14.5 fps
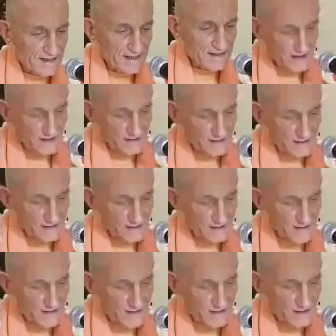He belongs
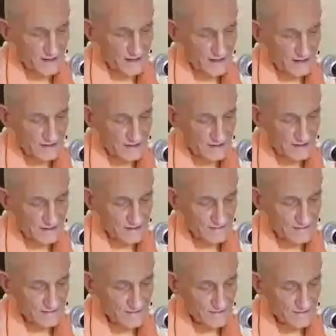to a very low caste.
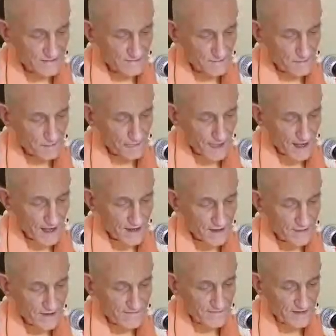
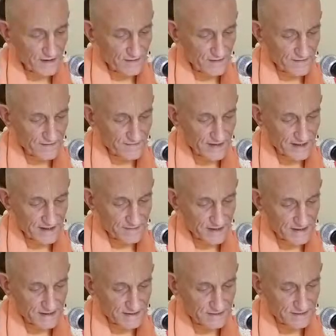You are a follower of the
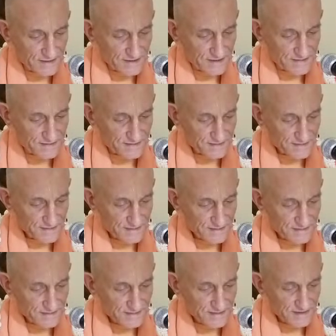Vedic principles,
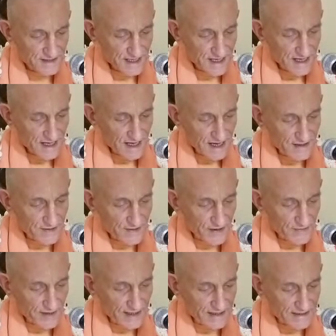and
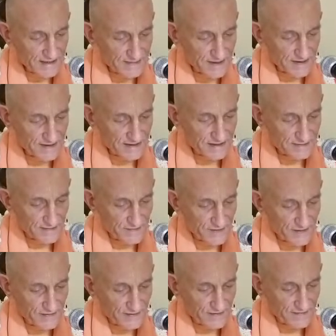you are well experienced
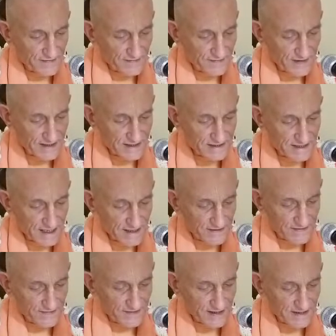performer of Vedic
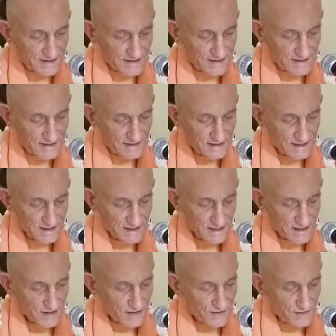sacrifices.
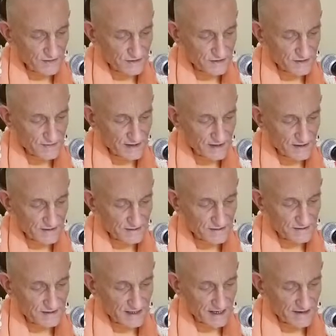You also
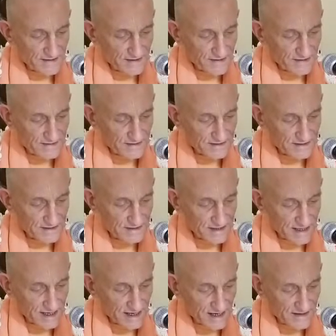belong to the
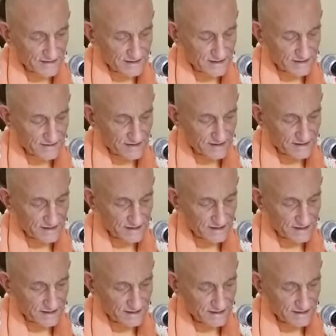aristocracy.